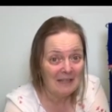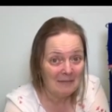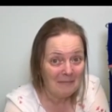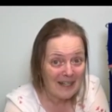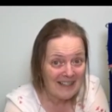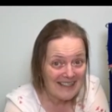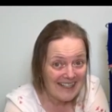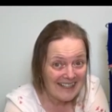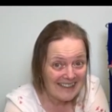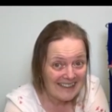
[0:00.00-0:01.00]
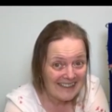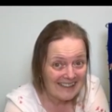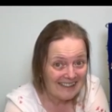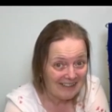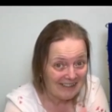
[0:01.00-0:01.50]
Press it.
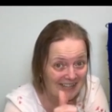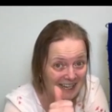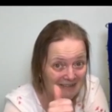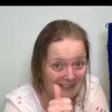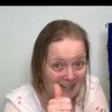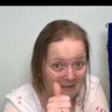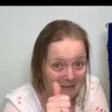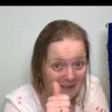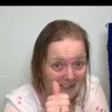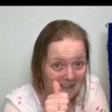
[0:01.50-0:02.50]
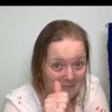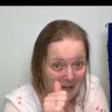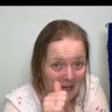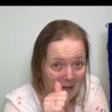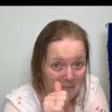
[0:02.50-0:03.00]
We'll count now.
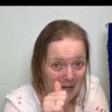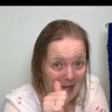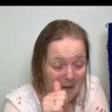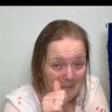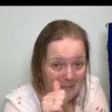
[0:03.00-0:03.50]
Papa.